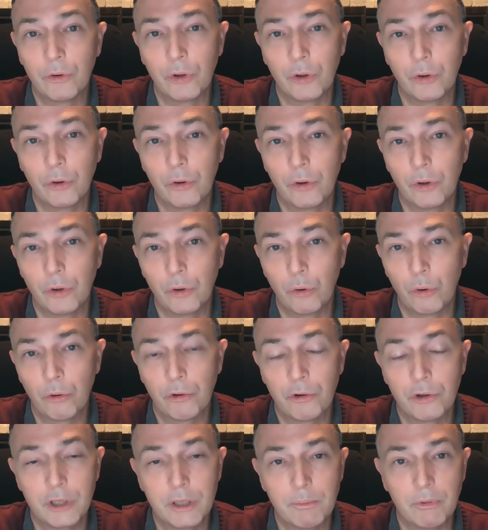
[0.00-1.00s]
the
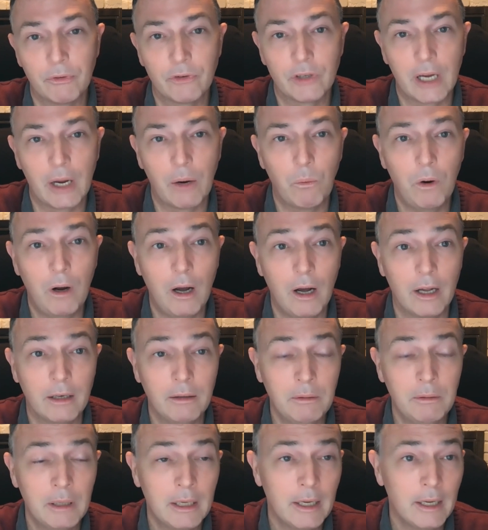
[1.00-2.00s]
northern tip of
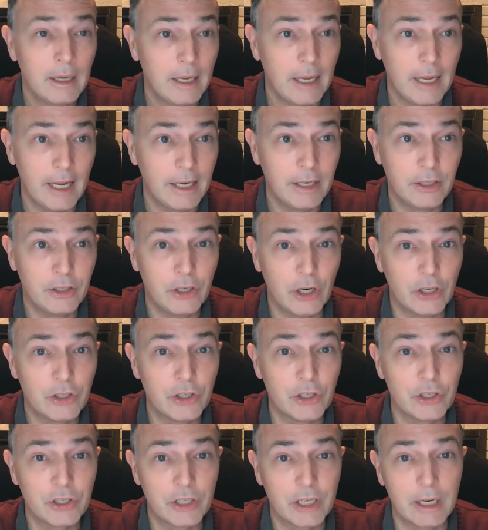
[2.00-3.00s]
Taiwan, it
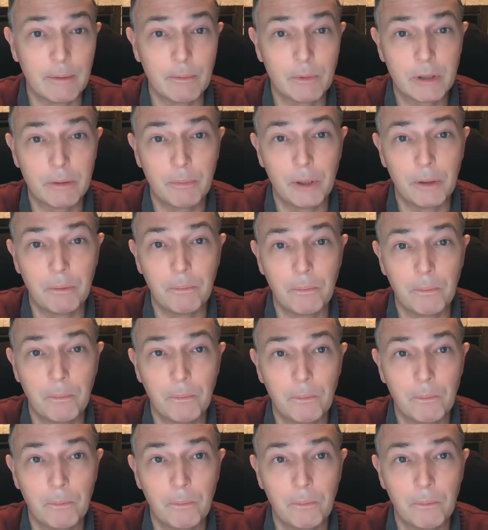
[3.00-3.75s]
doesn't seem to be